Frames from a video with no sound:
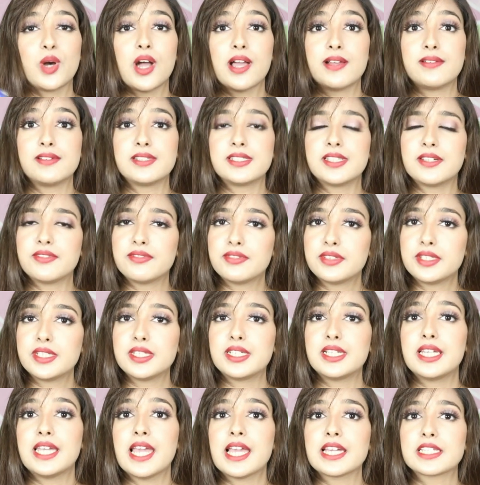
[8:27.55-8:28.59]
I will
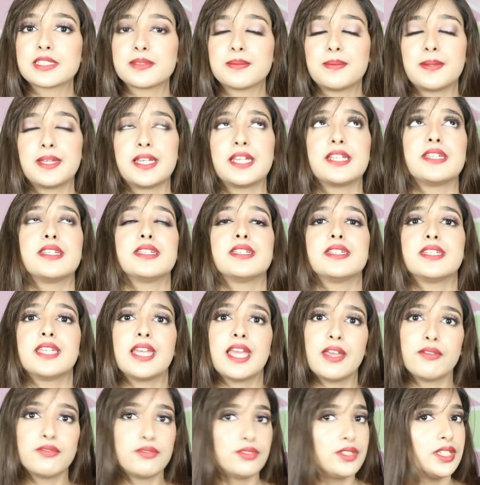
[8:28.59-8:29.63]
definitely explain
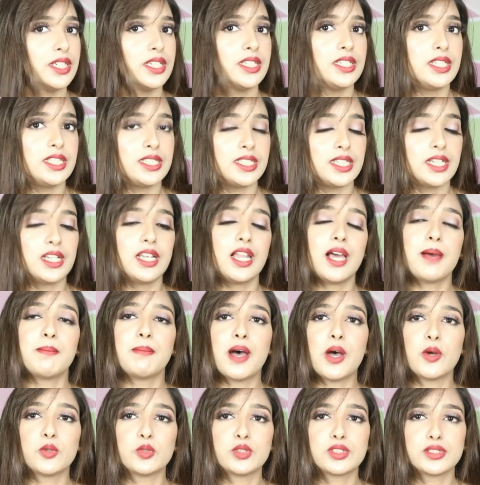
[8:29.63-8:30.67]
every detail
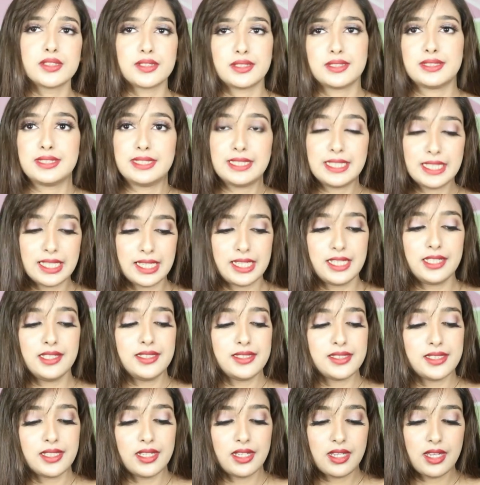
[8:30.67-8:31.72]
about
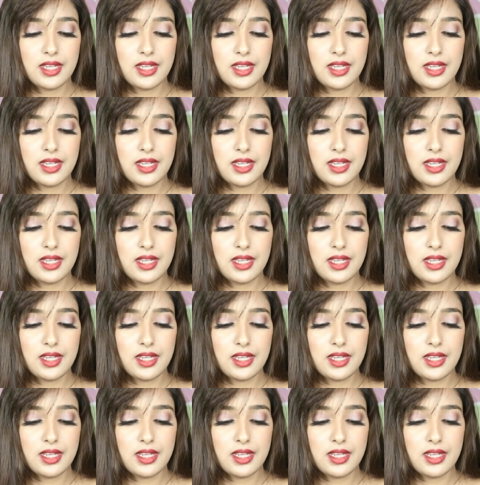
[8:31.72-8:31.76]
these